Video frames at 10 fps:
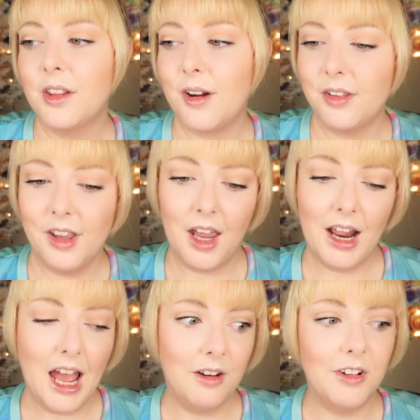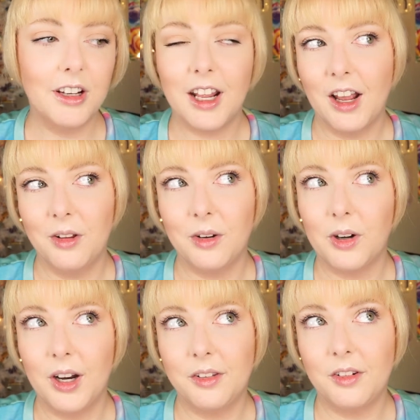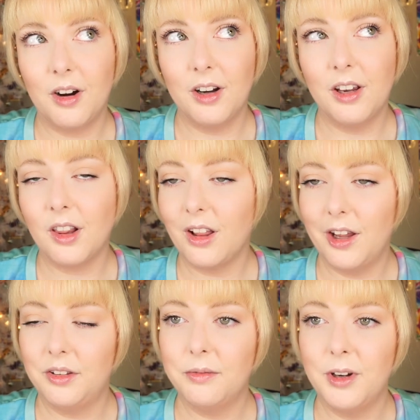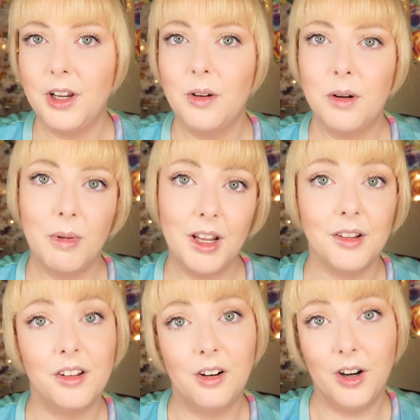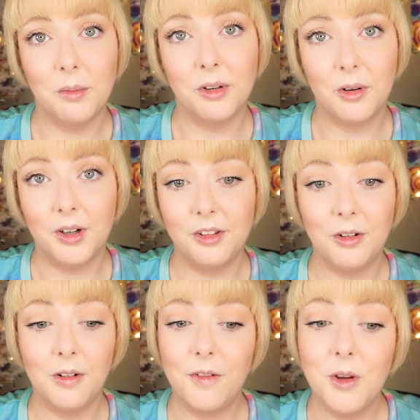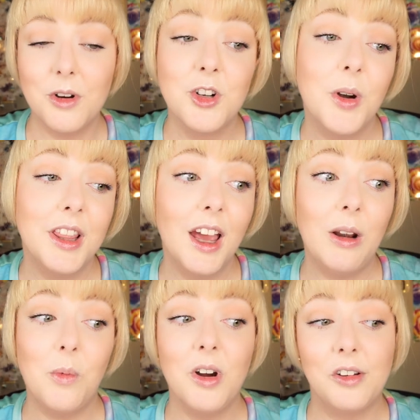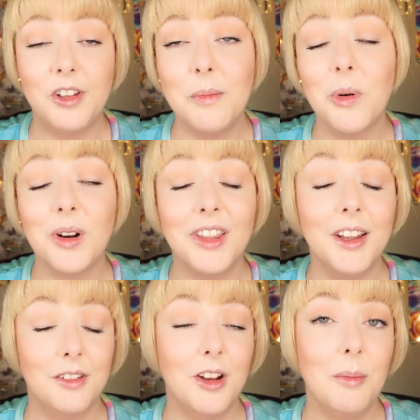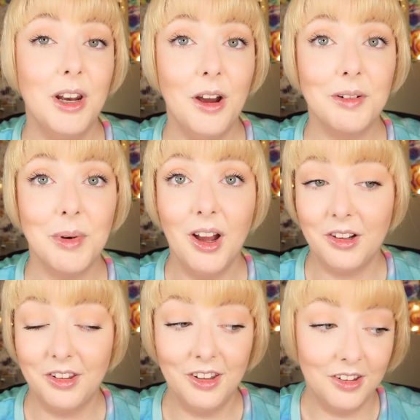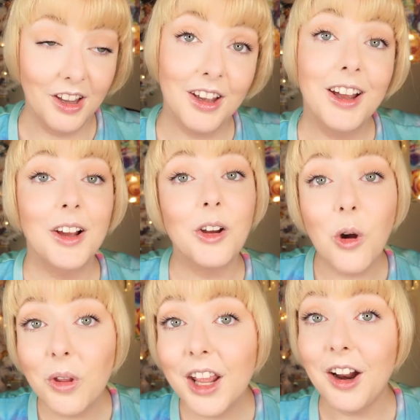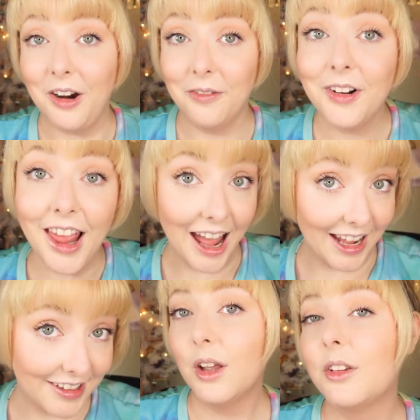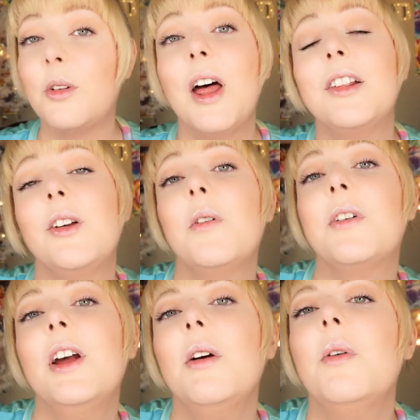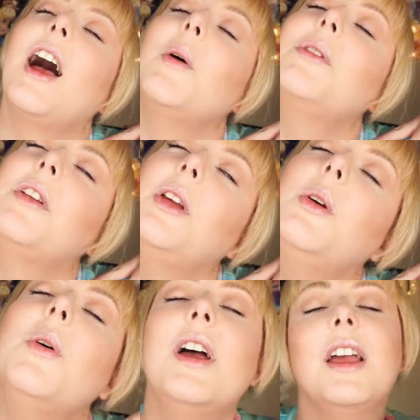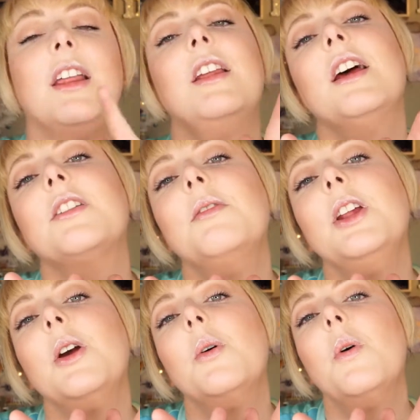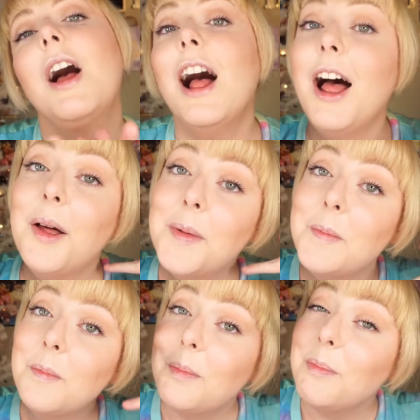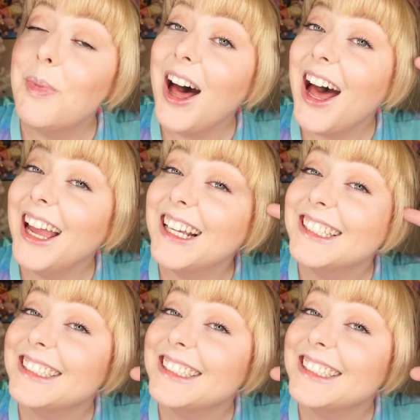the rest of that advent calendar I started in the last video in my Instagram story, so if you enjoyed that and want to see more things coming out of boxes, go there for that. So that's all for now. I will see you in the next video. Bye!